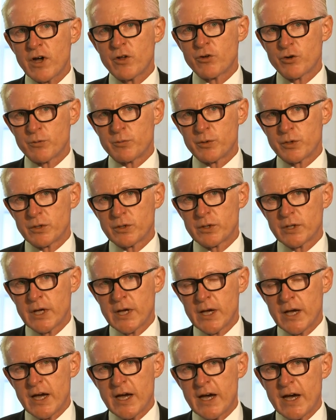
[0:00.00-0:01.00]
vulnerable.
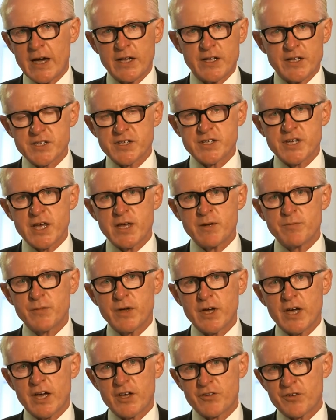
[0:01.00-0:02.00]
And the
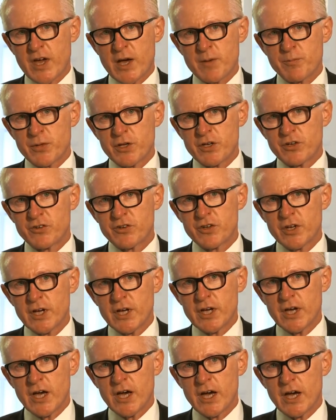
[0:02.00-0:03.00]
same has happened
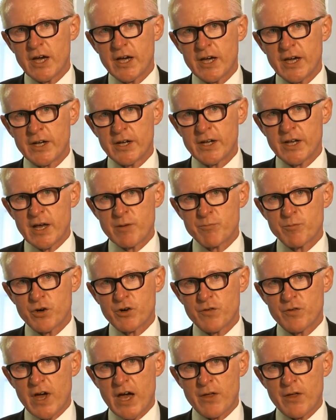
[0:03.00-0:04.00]
in a number
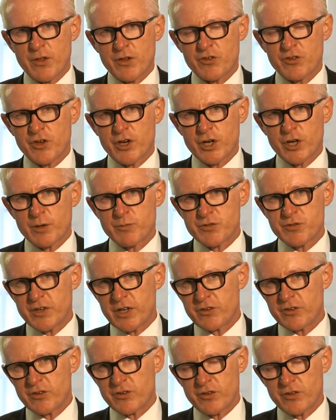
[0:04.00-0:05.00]
of other
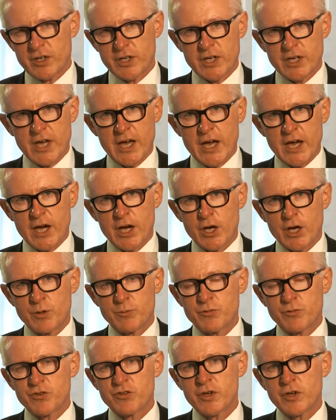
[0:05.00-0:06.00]
circumstances in care
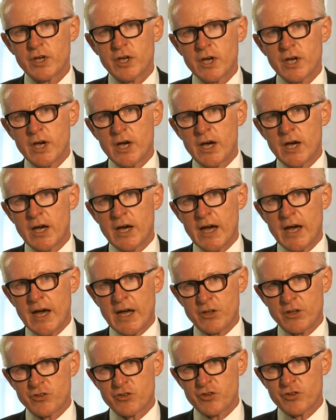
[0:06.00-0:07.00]
homes
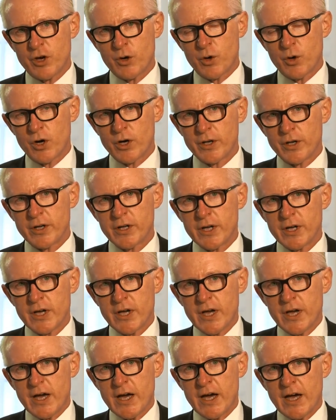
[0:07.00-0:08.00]
and so
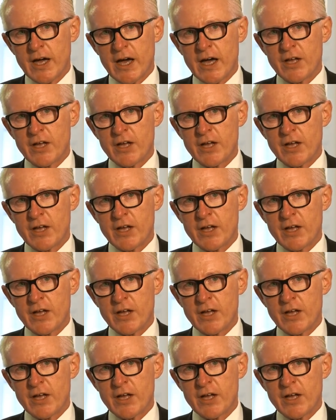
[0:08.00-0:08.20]
on.